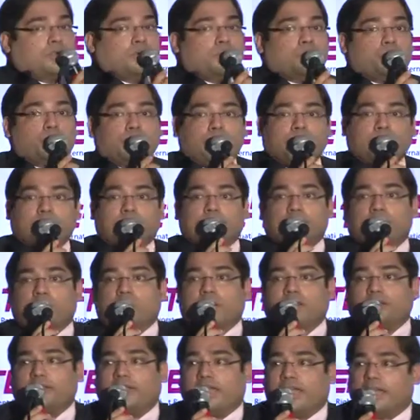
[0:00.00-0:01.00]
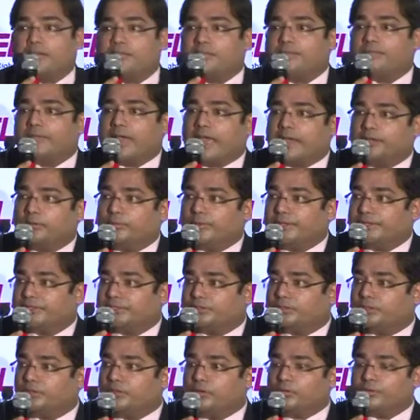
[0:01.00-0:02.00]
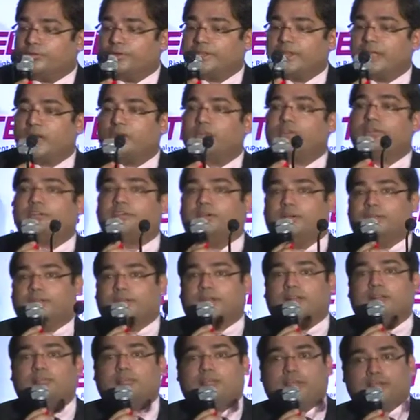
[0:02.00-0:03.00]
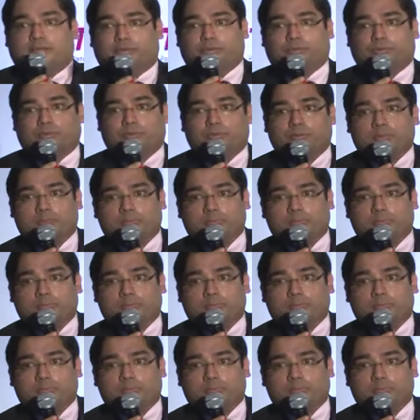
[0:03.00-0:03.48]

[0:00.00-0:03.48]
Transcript: We cannot have a valuation without a terminal value.